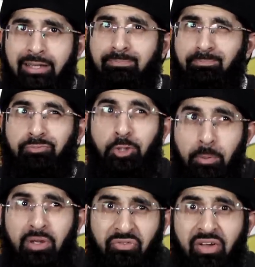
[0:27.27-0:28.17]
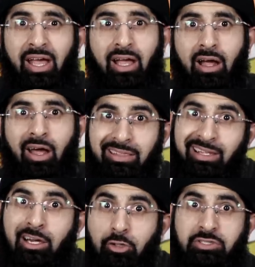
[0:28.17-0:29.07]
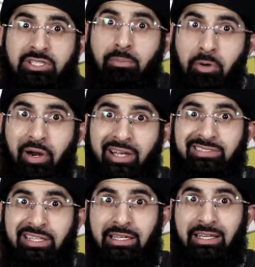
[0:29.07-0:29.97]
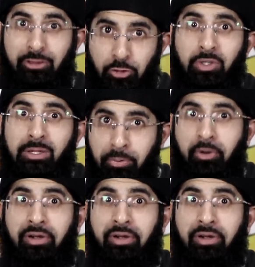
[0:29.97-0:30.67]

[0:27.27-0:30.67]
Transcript: and to be fair, I think I could summarize it in 3